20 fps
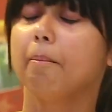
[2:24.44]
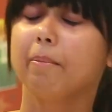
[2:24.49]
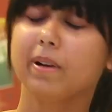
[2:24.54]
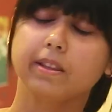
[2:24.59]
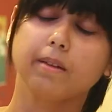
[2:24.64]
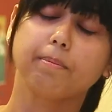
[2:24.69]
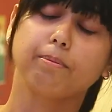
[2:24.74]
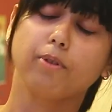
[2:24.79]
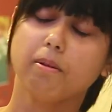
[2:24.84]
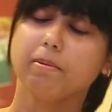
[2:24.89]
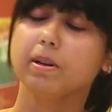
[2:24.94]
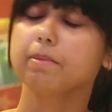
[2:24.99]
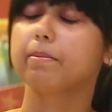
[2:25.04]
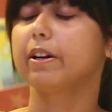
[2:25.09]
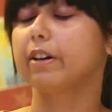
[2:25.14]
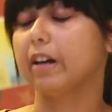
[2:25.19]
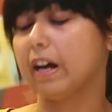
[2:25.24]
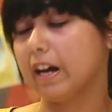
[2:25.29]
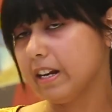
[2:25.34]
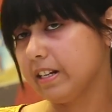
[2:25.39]
But the problem
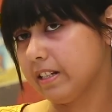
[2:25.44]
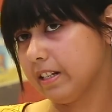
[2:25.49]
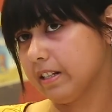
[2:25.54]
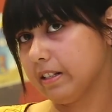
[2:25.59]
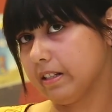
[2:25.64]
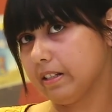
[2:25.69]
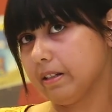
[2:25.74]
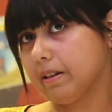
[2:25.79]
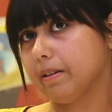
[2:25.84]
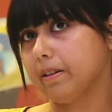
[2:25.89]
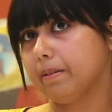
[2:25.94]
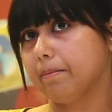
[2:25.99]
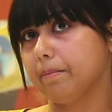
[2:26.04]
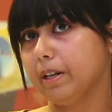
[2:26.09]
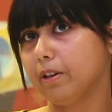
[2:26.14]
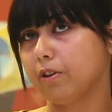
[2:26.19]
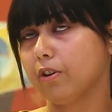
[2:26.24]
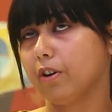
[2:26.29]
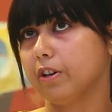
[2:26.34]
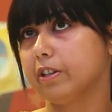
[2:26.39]
arises
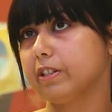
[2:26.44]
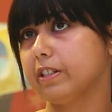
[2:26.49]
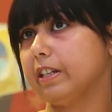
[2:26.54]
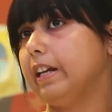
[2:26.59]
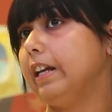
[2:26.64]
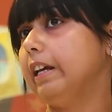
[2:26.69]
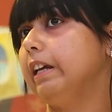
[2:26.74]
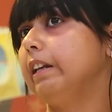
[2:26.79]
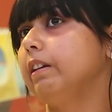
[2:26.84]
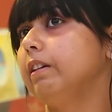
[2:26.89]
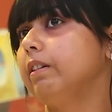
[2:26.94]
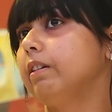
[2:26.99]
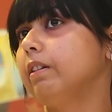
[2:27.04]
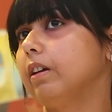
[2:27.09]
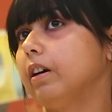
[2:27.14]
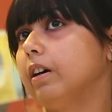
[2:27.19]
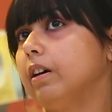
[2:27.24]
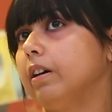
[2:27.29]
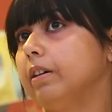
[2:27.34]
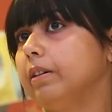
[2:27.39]
because
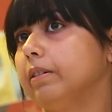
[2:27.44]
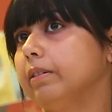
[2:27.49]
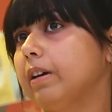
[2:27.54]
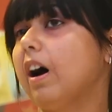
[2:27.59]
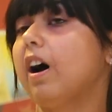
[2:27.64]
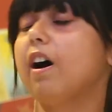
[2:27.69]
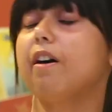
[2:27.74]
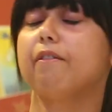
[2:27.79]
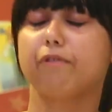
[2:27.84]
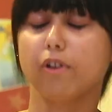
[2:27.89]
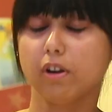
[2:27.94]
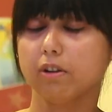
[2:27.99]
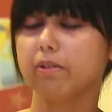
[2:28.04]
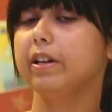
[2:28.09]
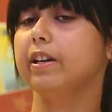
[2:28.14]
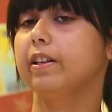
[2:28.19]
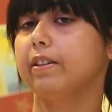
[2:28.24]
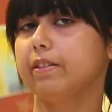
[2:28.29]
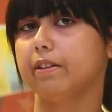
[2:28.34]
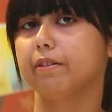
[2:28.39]

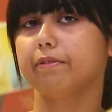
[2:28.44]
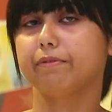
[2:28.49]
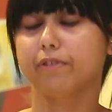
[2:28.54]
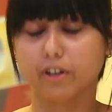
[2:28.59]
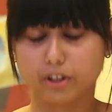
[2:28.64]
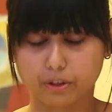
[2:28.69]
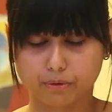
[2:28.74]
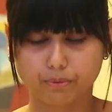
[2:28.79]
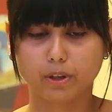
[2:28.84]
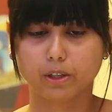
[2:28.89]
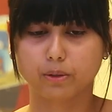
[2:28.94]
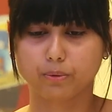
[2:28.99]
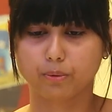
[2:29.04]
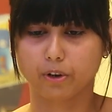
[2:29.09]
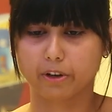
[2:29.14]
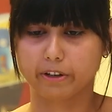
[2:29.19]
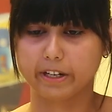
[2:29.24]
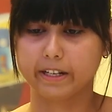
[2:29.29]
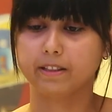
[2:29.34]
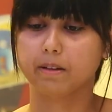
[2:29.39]
following the First World
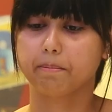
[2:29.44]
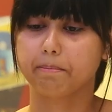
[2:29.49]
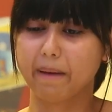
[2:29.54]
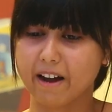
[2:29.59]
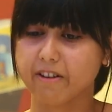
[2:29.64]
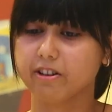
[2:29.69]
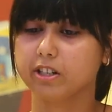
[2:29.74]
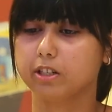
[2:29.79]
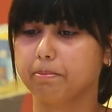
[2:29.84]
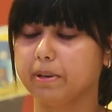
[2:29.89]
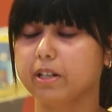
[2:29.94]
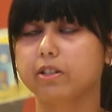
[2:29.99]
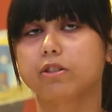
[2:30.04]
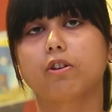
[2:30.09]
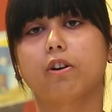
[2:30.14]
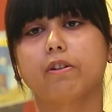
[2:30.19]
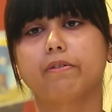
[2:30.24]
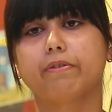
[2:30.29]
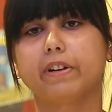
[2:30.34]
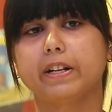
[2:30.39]
War, in the Paris Peace
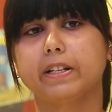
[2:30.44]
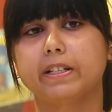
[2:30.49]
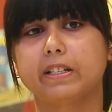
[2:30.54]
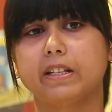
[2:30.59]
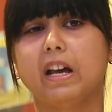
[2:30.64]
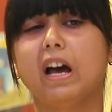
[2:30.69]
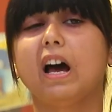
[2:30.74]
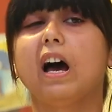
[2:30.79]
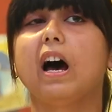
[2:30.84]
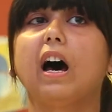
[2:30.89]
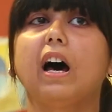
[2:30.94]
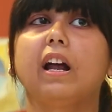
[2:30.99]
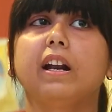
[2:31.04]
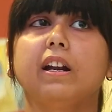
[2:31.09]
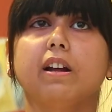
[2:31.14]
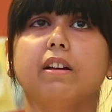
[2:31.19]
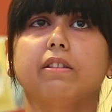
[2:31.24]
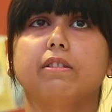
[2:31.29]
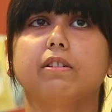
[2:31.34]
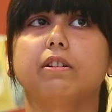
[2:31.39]
Conference,
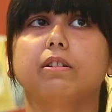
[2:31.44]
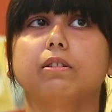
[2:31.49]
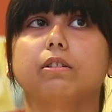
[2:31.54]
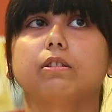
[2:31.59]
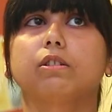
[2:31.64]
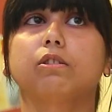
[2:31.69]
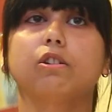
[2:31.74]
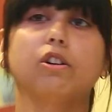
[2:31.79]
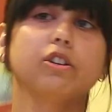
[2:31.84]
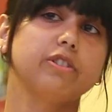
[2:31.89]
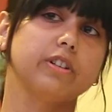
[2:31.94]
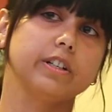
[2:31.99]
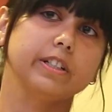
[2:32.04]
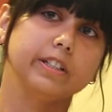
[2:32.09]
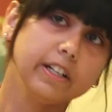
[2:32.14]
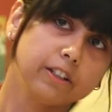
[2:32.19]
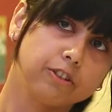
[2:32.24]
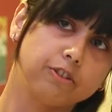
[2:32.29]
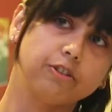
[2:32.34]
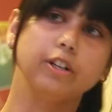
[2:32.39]
another
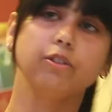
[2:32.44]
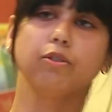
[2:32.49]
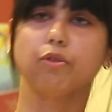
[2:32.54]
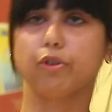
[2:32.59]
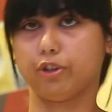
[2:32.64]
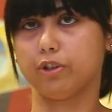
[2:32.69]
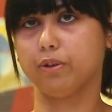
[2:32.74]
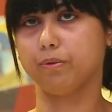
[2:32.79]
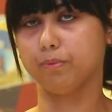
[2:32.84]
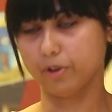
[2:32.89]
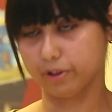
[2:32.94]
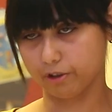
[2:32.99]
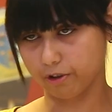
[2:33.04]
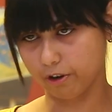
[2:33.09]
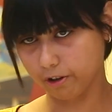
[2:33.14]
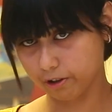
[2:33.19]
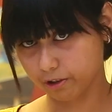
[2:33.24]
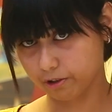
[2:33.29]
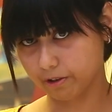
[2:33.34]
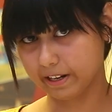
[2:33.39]
contradictory notion was
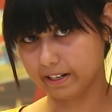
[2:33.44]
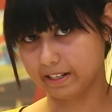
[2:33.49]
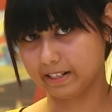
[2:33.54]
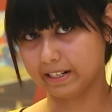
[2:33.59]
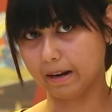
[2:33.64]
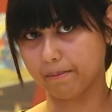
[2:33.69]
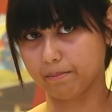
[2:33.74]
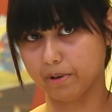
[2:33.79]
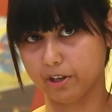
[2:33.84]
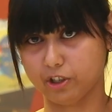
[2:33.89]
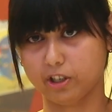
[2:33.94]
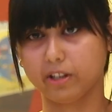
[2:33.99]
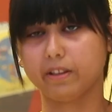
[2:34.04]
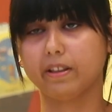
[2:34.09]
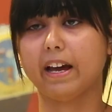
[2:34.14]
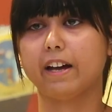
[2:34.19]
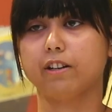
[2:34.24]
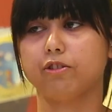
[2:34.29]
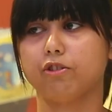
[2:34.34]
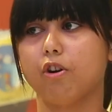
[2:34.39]
also
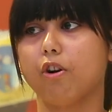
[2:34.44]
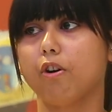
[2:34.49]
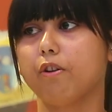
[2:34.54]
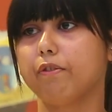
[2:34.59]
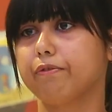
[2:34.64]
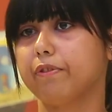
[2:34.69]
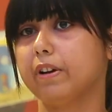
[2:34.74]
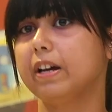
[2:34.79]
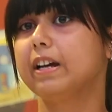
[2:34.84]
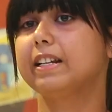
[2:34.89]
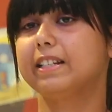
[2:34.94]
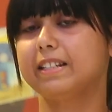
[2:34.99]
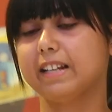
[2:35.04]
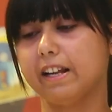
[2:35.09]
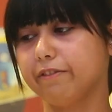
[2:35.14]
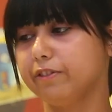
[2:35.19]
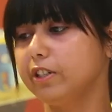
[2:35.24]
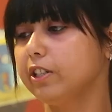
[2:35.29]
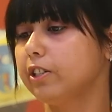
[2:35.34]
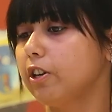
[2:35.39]
established, that of
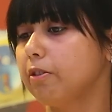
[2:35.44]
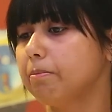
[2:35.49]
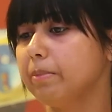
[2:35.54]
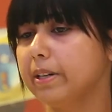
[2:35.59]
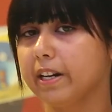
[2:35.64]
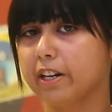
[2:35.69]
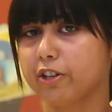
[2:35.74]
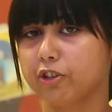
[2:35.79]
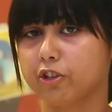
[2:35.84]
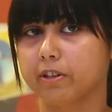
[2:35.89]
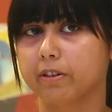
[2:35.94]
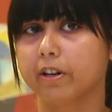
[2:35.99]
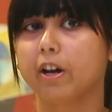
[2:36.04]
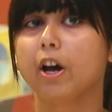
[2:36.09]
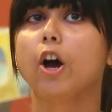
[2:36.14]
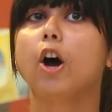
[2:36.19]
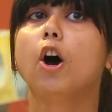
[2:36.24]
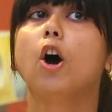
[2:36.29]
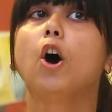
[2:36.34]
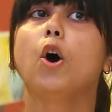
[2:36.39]
self-determination,
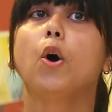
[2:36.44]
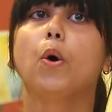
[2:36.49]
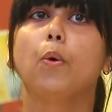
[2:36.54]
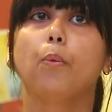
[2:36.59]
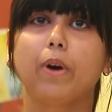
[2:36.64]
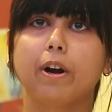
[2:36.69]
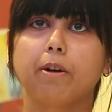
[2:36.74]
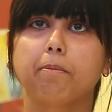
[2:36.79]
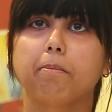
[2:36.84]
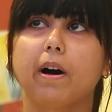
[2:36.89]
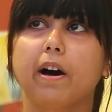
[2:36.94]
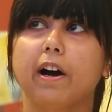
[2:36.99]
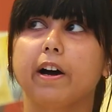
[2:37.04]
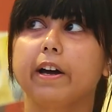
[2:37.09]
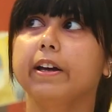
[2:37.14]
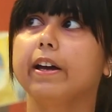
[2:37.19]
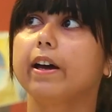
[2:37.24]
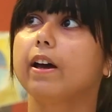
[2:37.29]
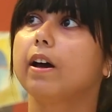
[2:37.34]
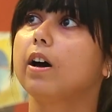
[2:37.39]

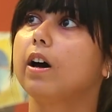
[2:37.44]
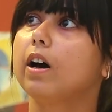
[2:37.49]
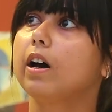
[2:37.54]
whereby